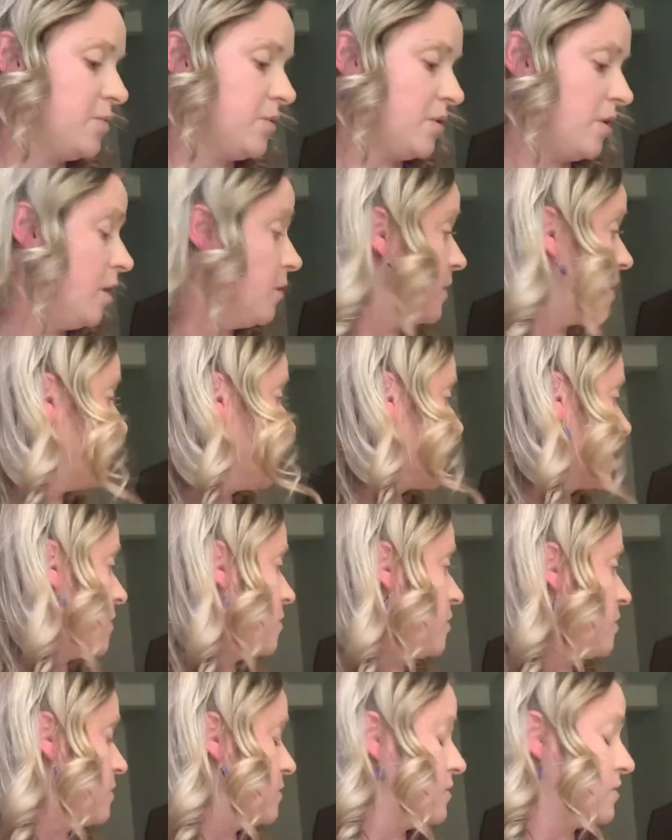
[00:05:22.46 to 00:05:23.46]
all my
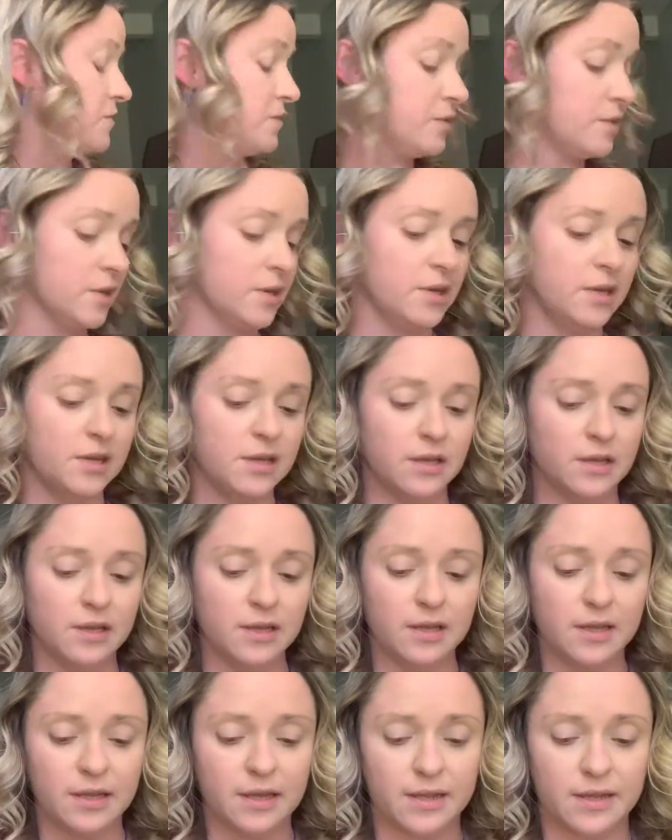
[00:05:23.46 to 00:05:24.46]
makeup all over the floor.
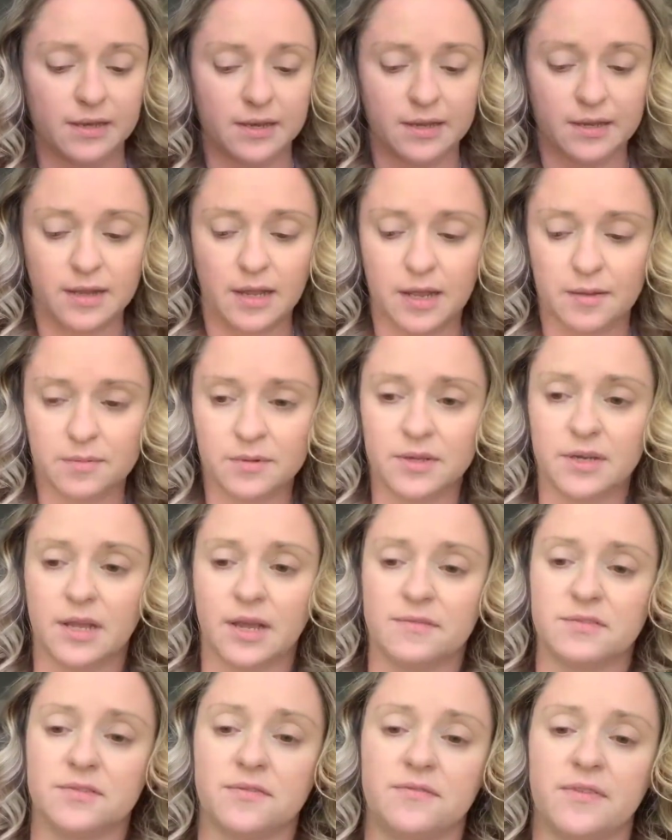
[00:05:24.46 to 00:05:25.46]
And I'm gonna
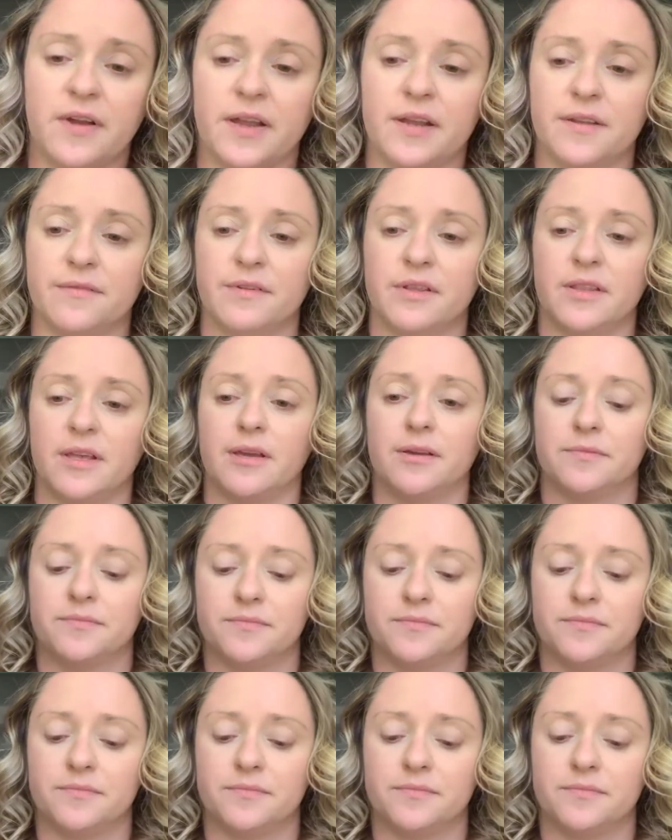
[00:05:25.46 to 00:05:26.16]
have to find everything.